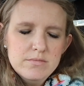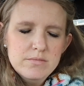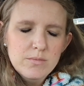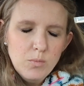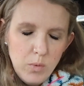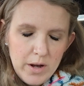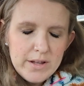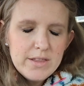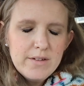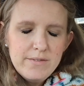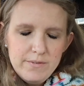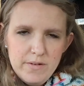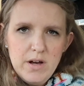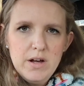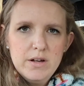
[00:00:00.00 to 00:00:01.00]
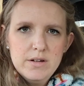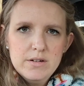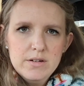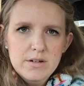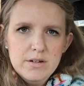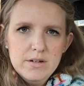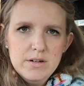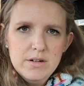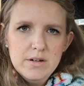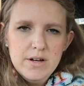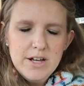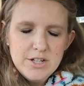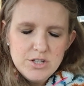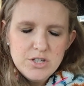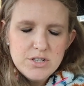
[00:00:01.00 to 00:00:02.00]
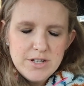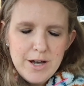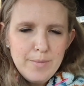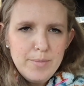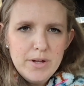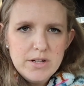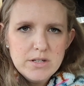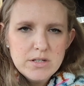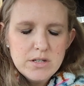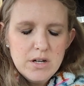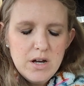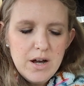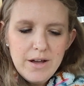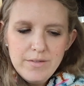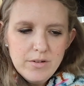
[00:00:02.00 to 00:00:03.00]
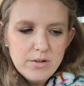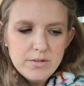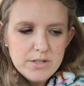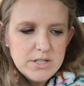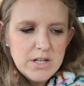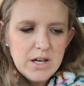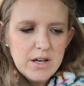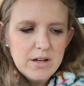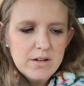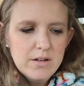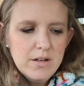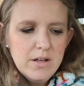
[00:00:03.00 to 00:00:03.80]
What the fuck has just happened? I have no idea.